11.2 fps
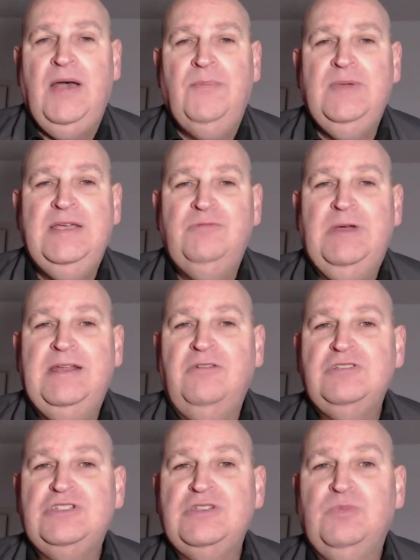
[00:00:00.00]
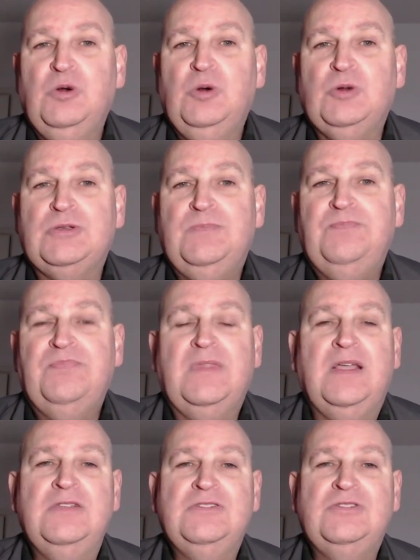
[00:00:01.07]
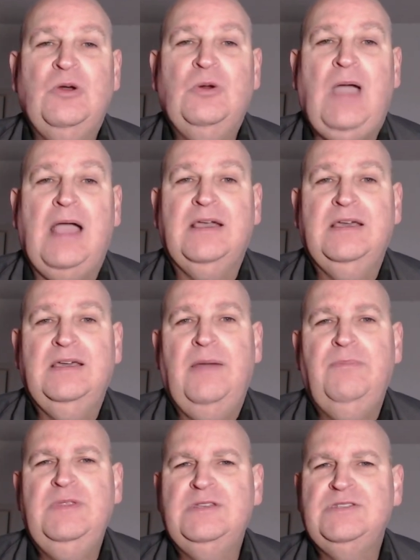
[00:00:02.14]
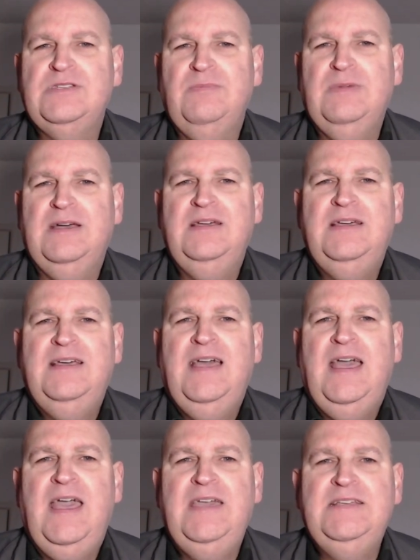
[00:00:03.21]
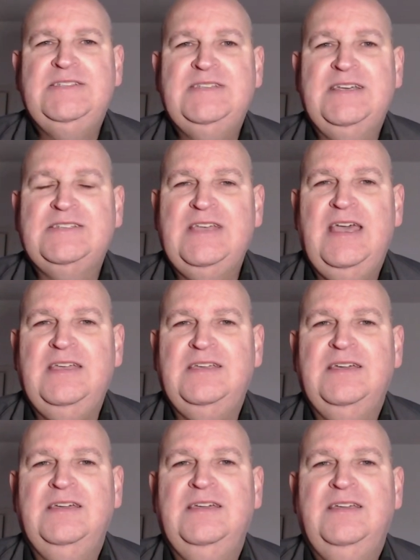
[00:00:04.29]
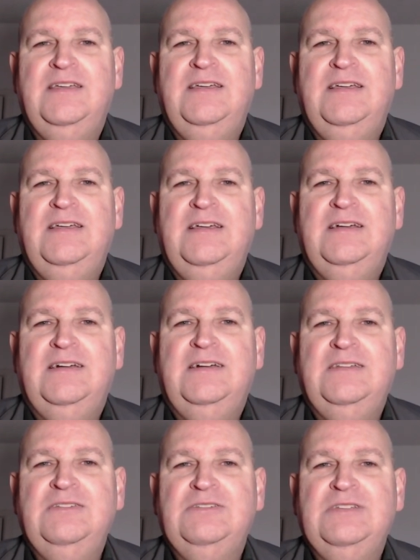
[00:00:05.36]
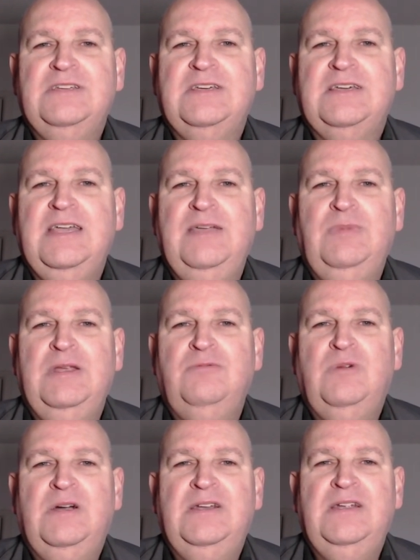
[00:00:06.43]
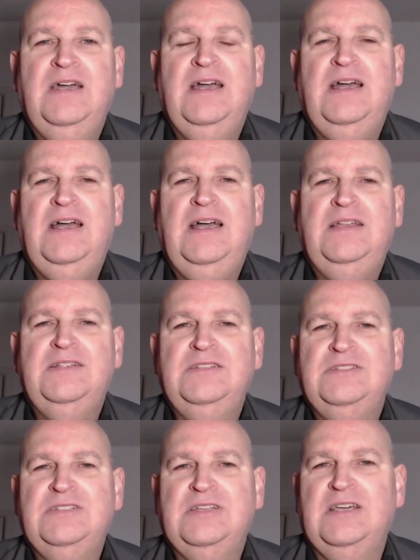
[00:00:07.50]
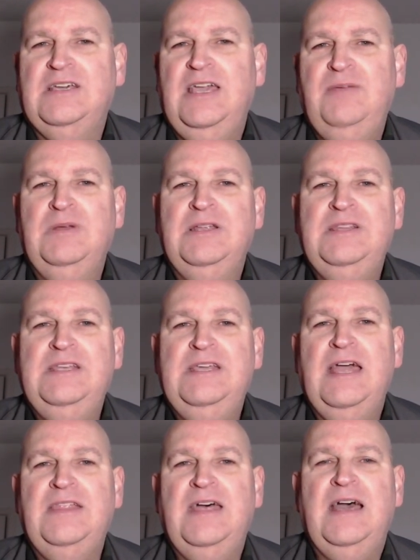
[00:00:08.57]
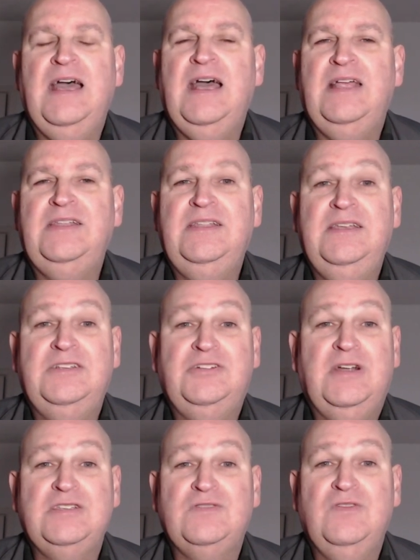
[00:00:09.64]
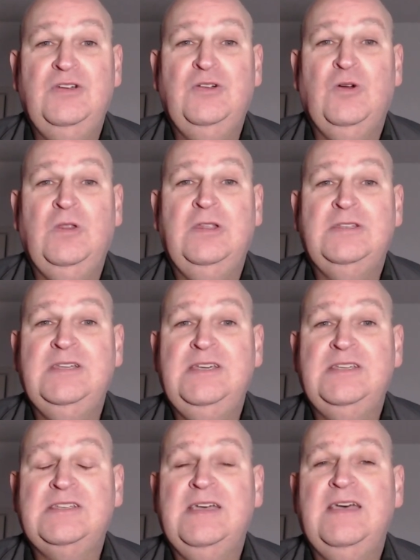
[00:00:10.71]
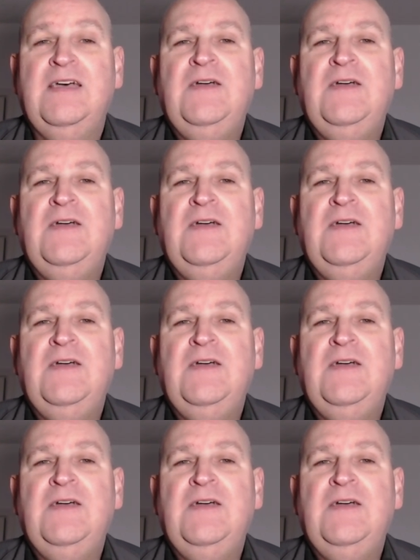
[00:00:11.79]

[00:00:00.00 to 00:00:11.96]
It went out of support. So come the summer, a 6a. And you stick a cable in one, and you stick a cable in the other, and they transfer all the data,